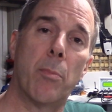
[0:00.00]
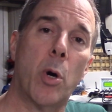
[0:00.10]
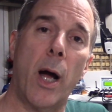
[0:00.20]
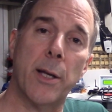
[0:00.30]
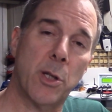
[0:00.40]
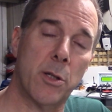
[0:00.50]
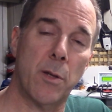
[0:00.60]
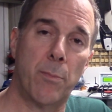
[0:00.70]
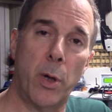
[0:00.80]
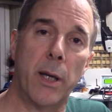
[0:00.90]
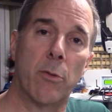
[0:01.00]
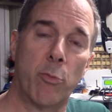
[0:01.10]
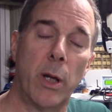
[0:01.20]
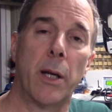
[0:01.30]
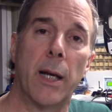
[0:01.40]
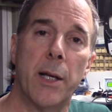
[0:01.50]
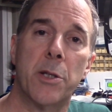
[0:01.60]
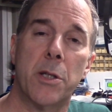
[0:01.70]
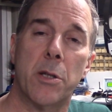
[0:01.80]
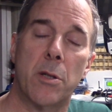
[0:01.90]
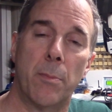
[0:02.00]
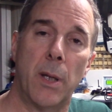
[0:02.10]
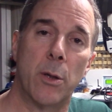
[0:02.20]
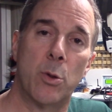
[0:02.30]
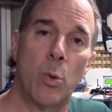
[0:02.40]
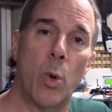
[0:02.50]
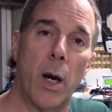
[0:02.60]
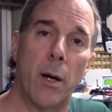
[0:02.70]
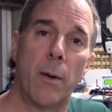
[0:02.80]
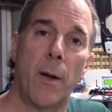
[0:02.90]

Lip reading: process of putting a really nice system into our